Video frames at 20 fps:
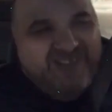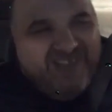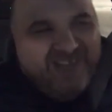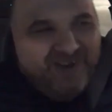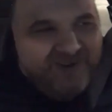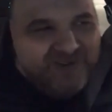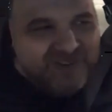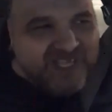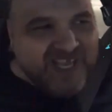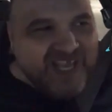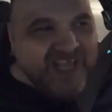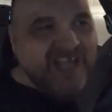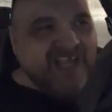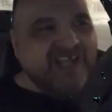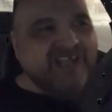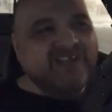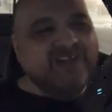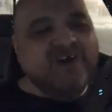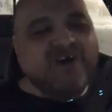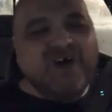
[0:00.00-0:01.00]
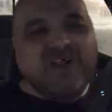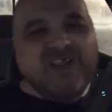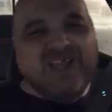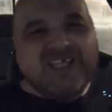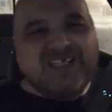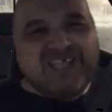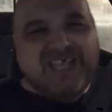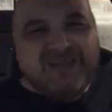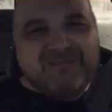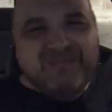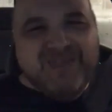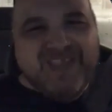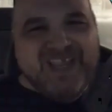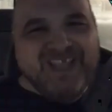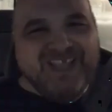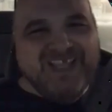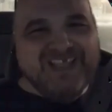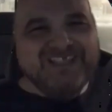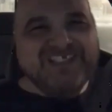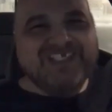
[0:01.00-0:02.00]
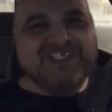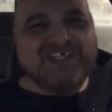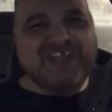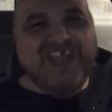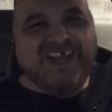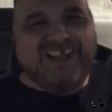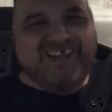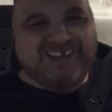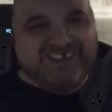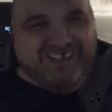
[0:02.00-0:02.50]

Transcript: he goes, no, that's not me. That's the janitor.